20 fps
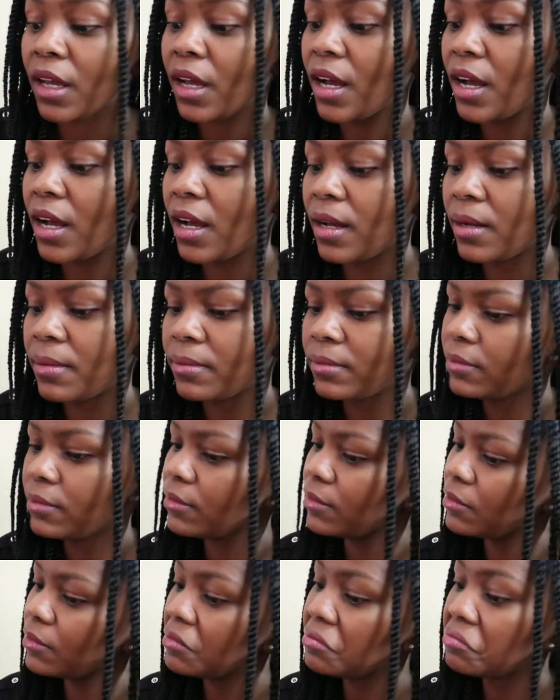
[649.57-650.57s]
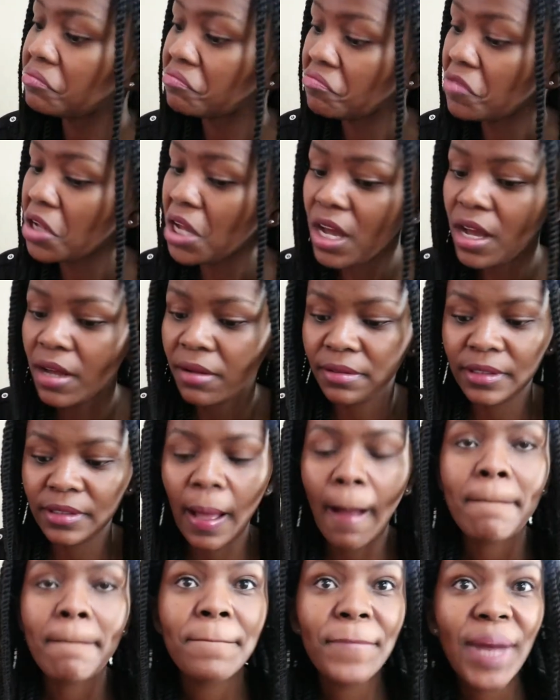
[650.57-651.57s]
Yeah,
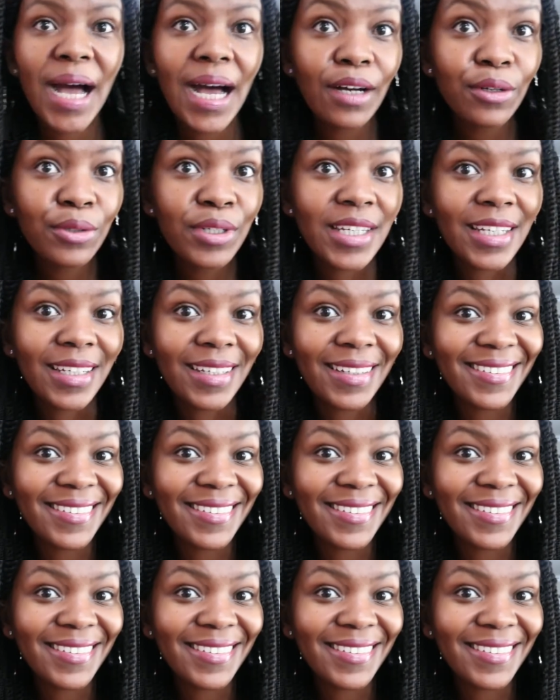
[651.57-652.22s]
Pouty.